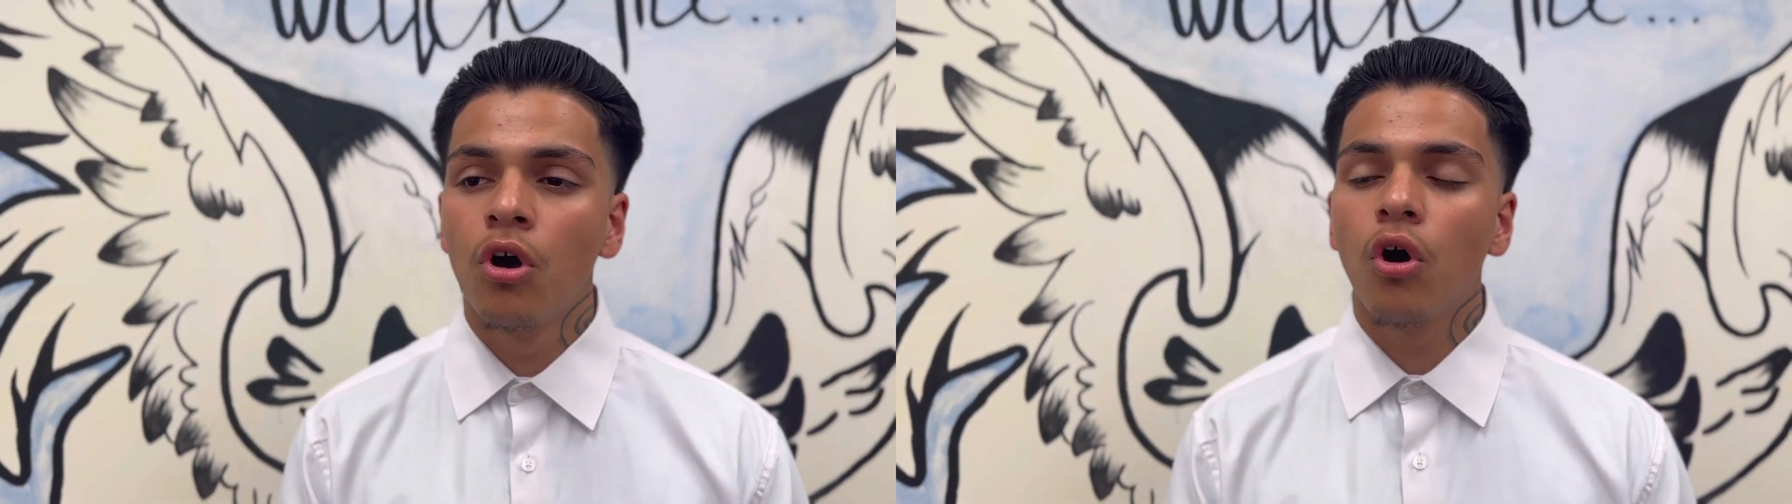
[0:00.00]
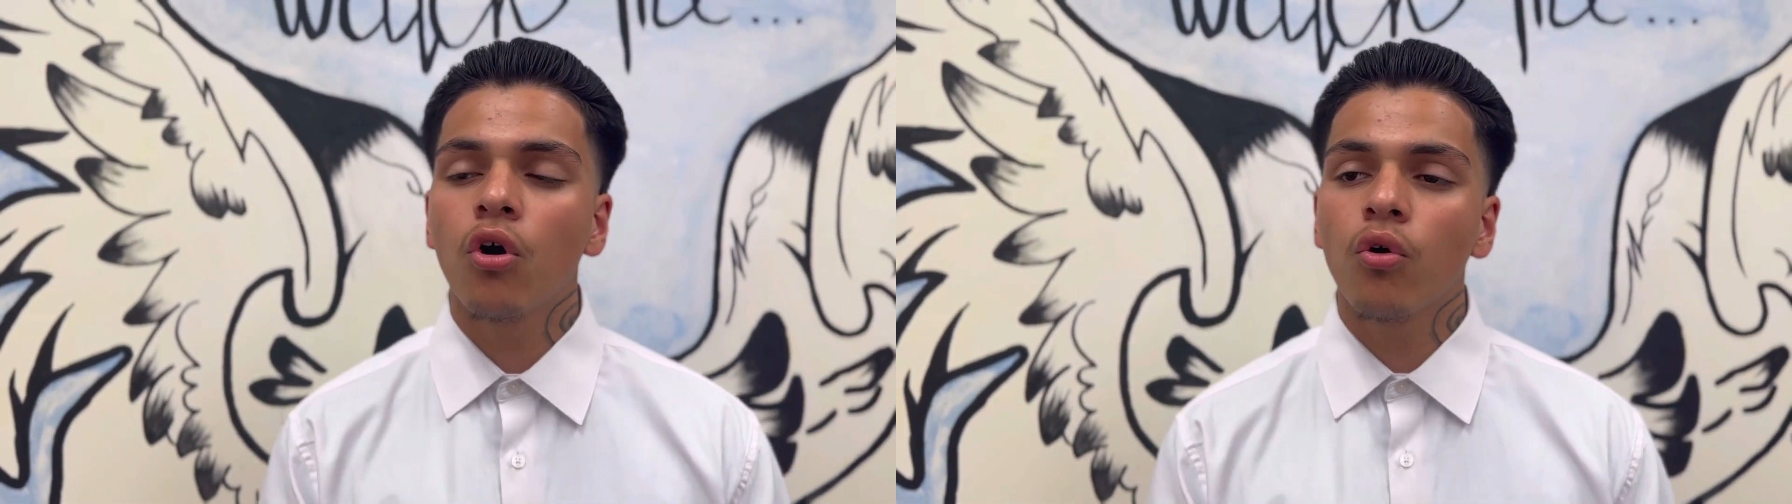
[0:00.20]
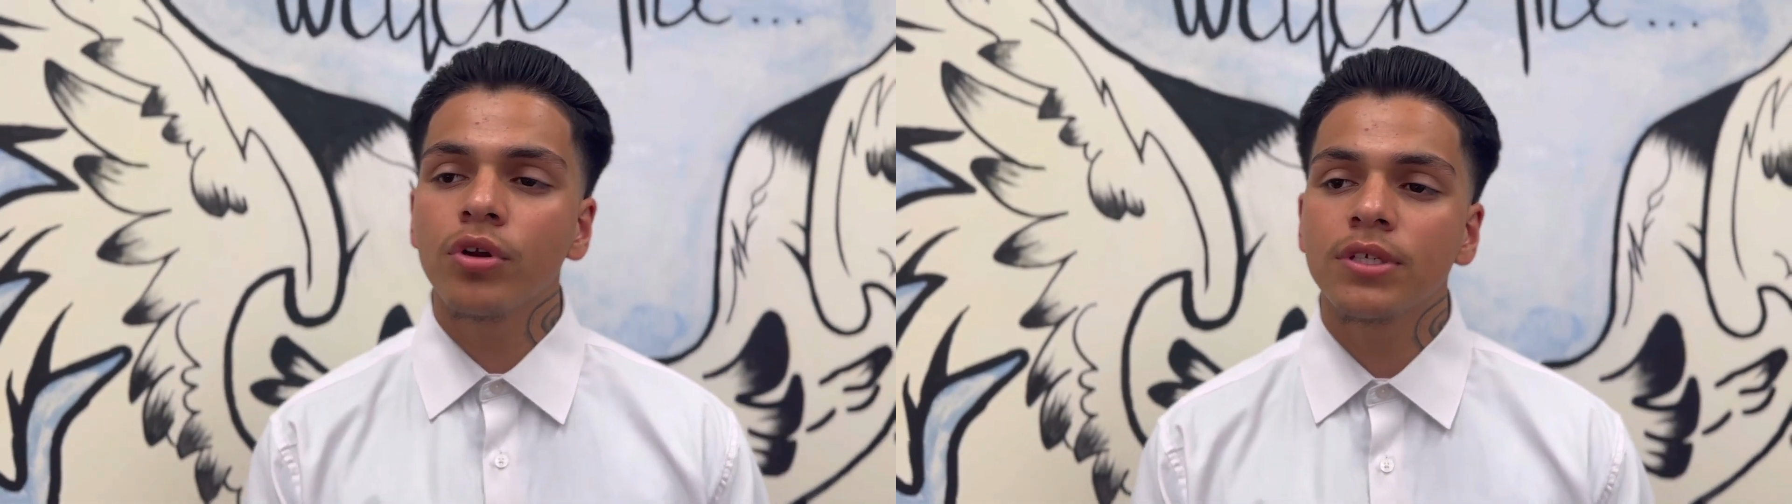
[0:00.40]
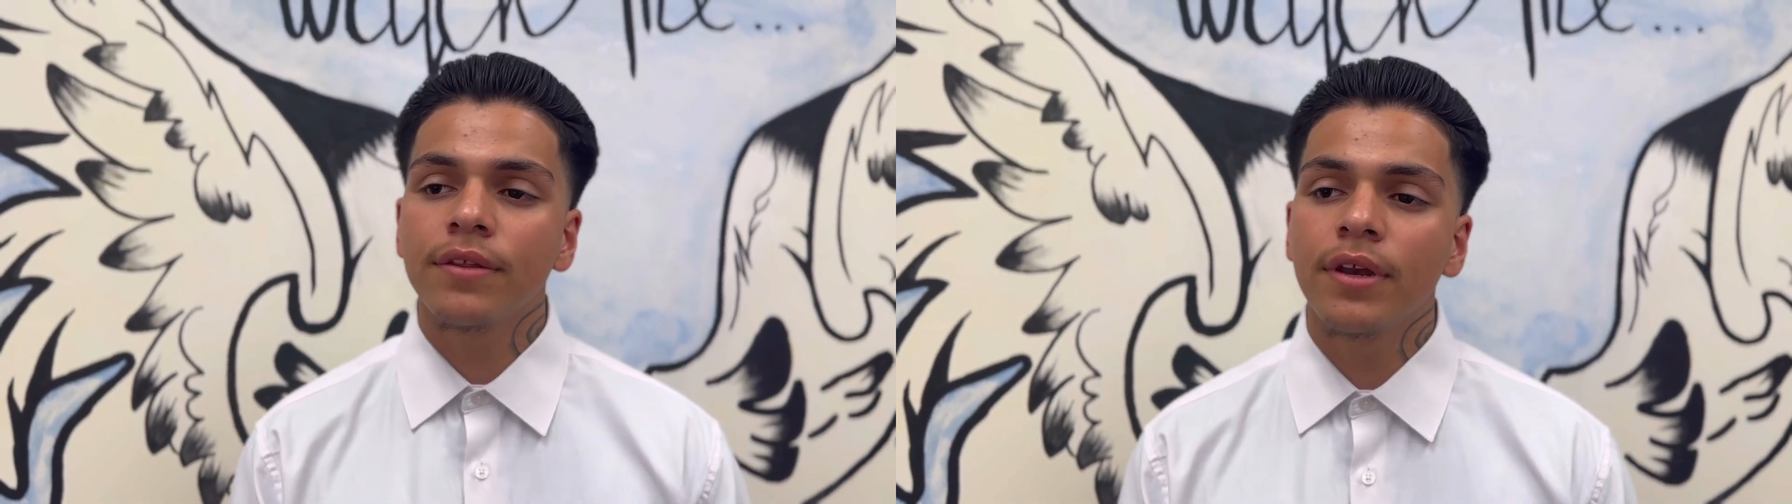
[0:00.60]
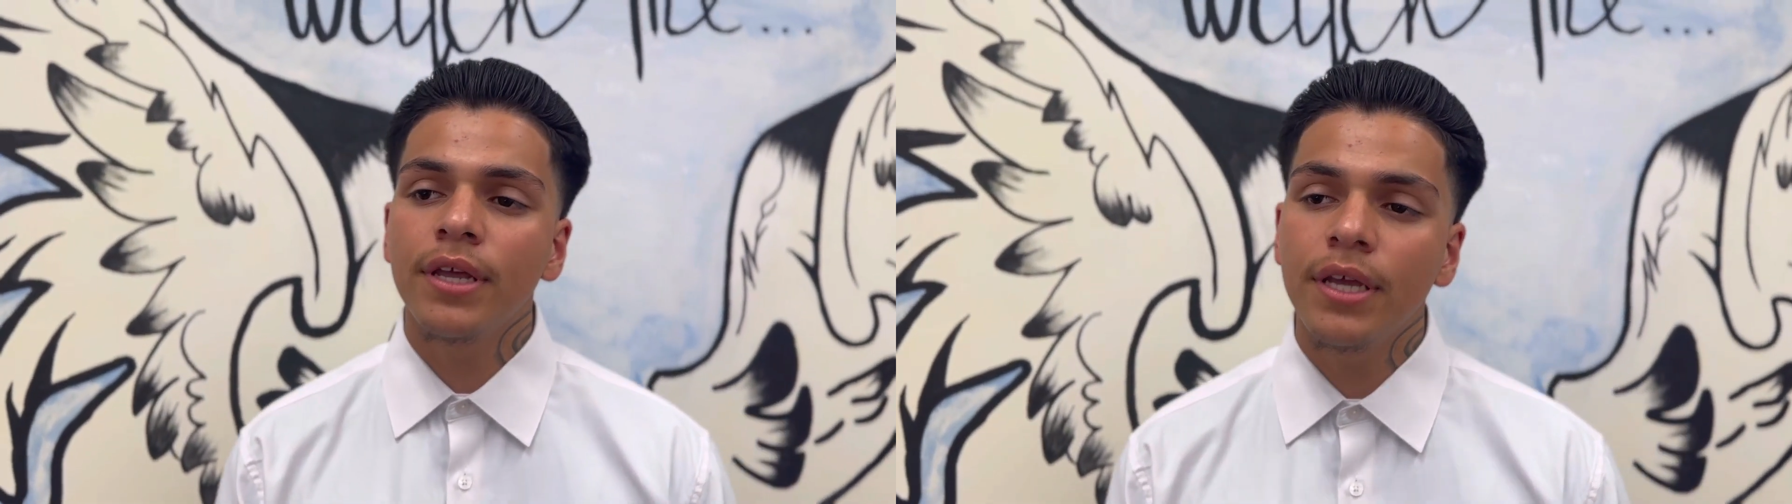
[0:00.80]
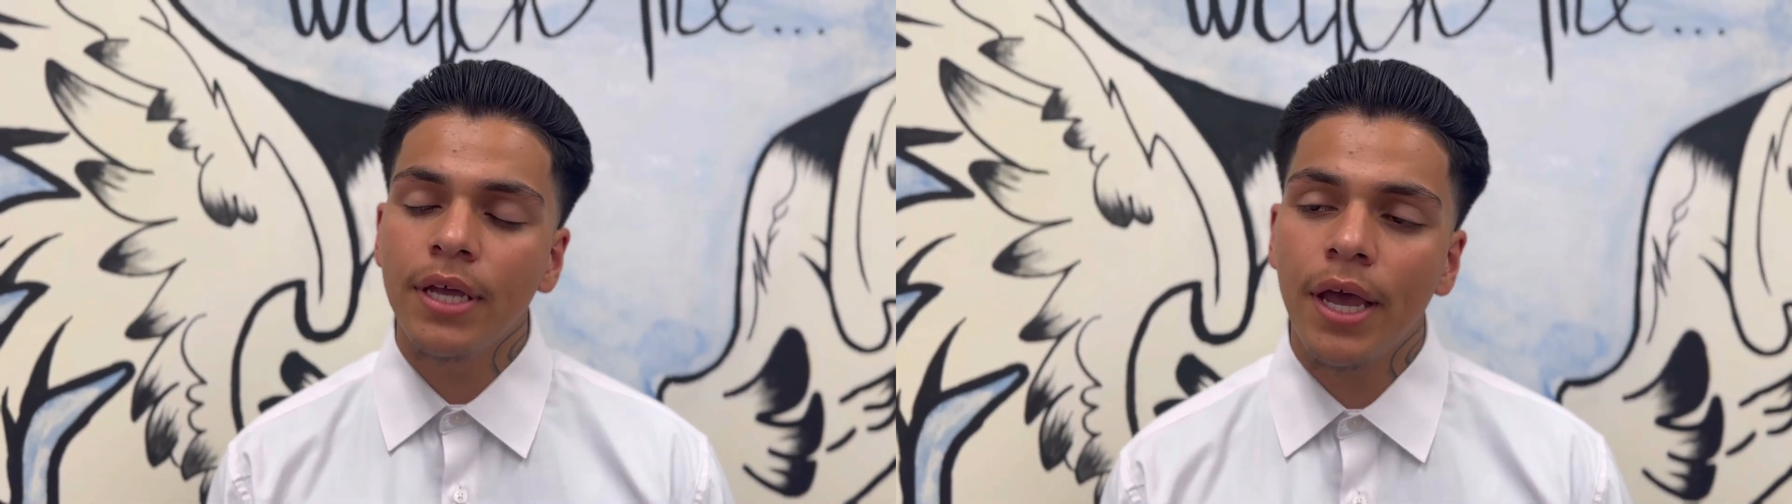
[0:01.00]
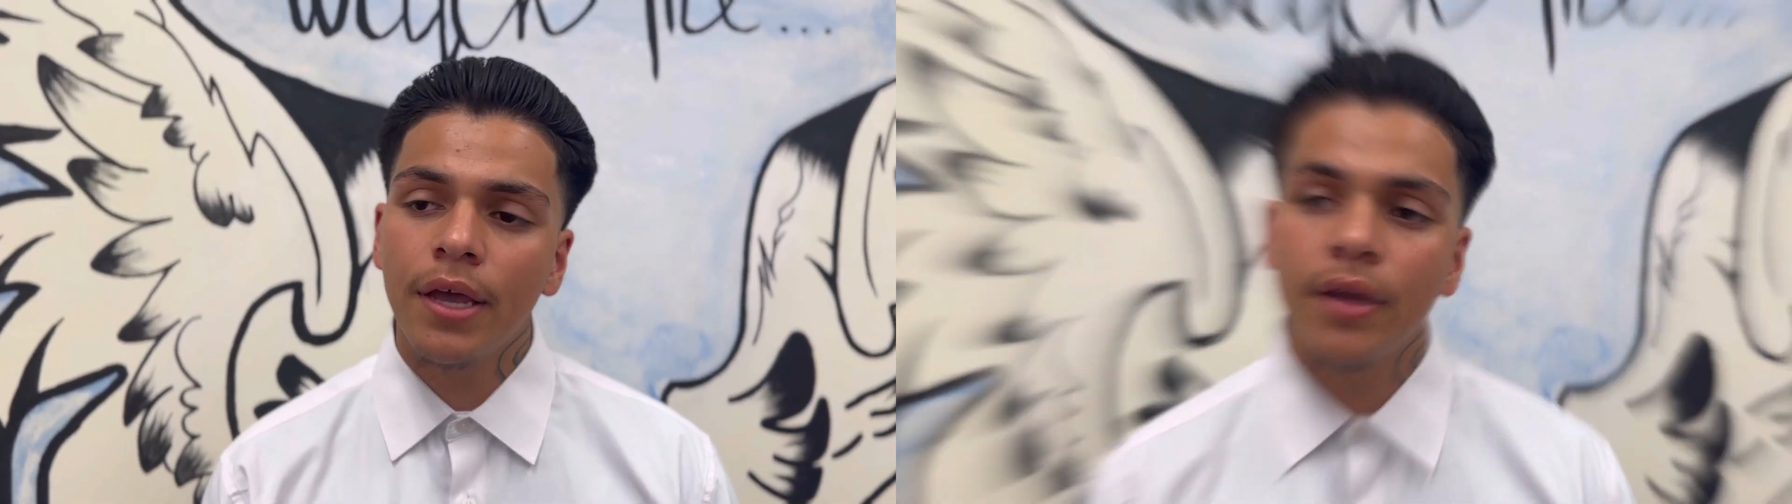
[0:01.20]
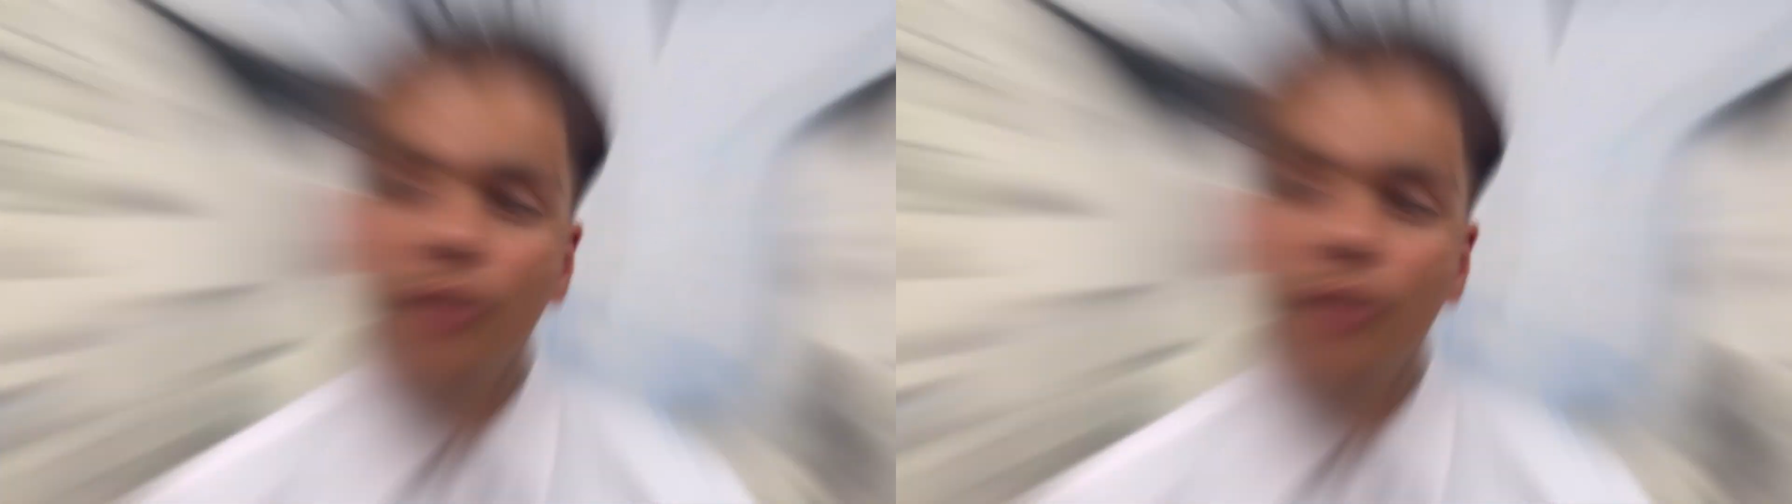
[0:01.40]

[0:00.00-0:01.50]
according to the DEA.